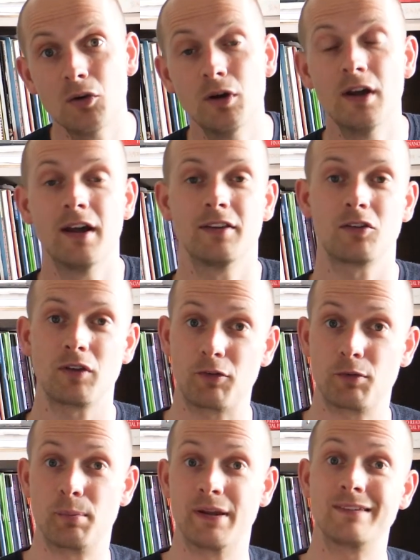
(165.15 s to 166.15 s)
It doesn't have
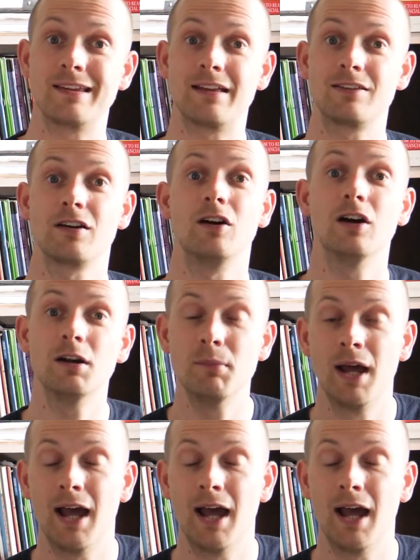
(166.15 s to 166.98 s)
to be a set time,